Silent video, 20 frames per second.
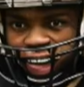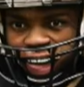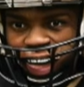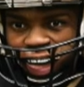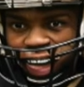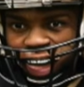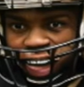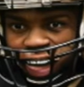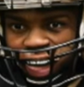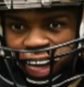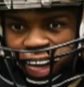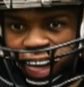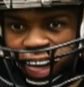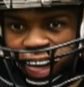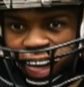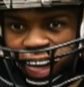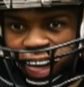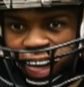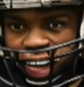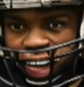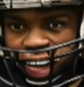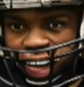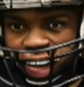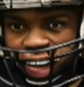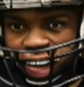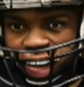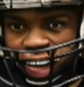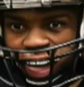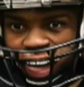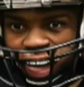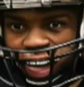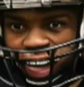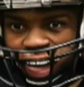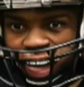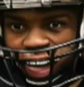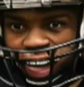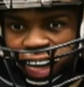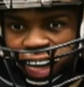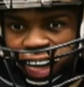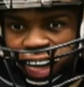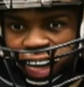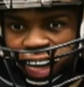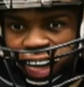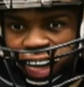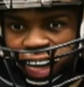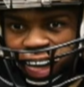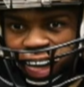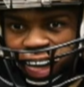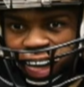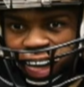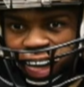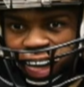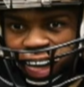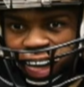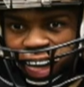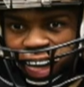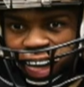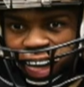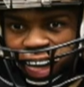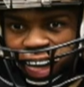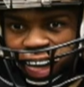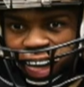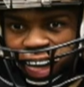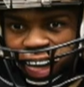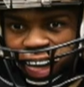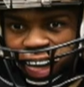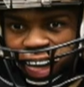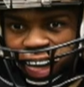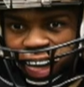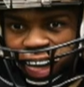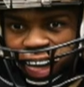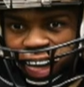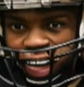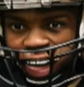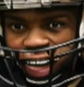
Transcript: [no speech]